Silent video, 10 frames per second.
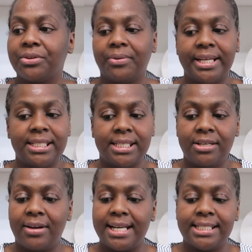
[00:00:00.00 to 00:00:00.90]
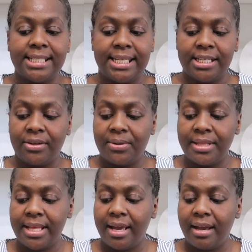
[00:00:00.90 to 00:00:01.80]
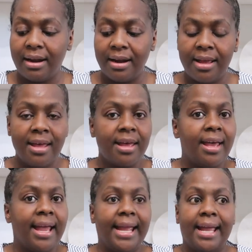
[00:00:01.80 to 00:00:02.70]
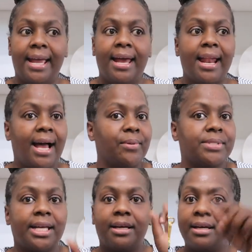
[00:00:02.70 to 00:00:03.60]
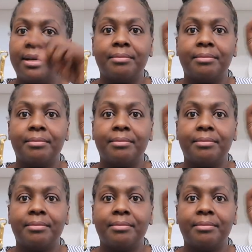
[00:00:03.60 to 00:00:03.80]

great deal. I've seen it on there and I was like,